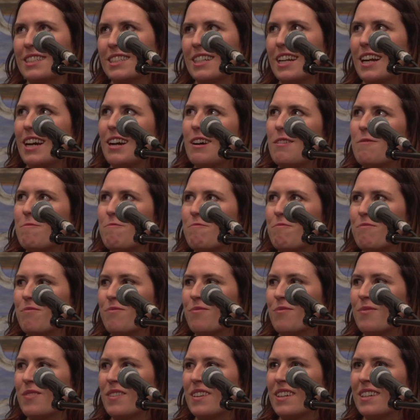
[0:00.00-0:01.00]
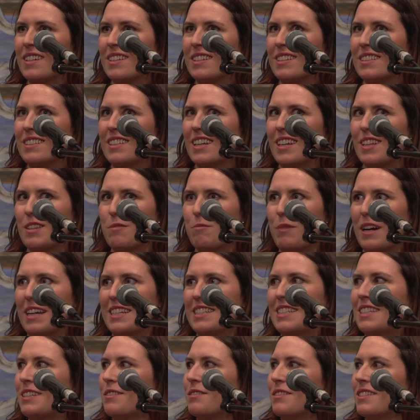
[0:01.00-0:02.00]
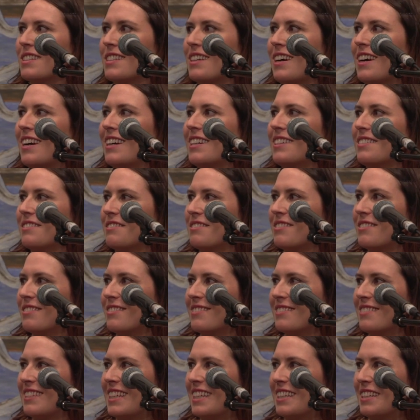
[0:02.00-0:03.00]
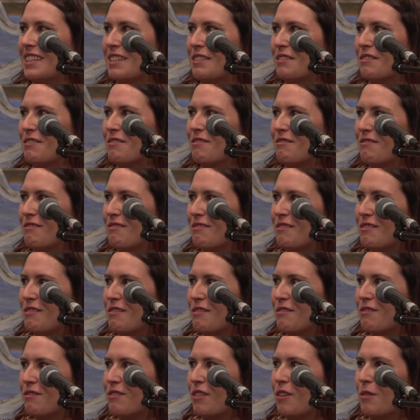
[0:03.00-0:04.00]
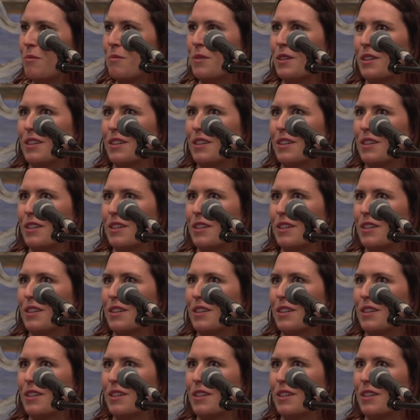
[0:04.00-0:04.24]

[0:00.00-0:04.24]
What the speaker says: the painting was kind of hidden from her.